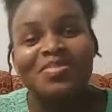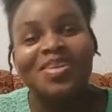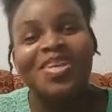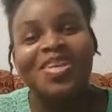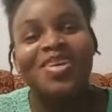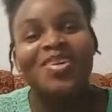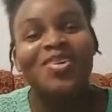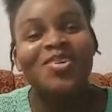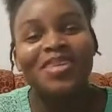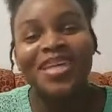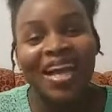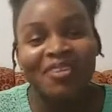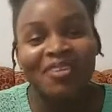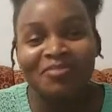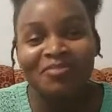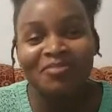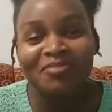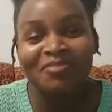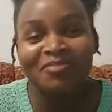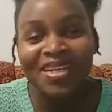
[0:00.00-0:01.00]
Me can't
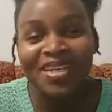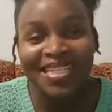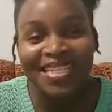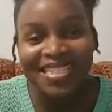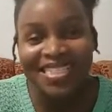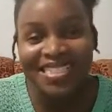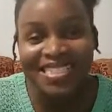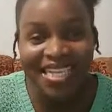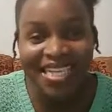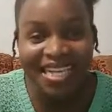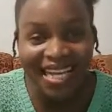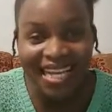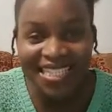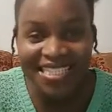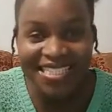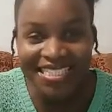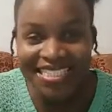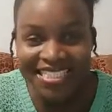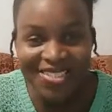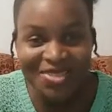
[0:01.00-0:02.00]
manage. I can't take this
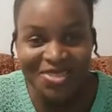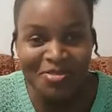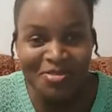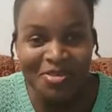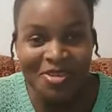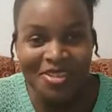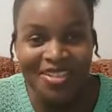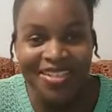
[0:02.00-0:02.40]
no more.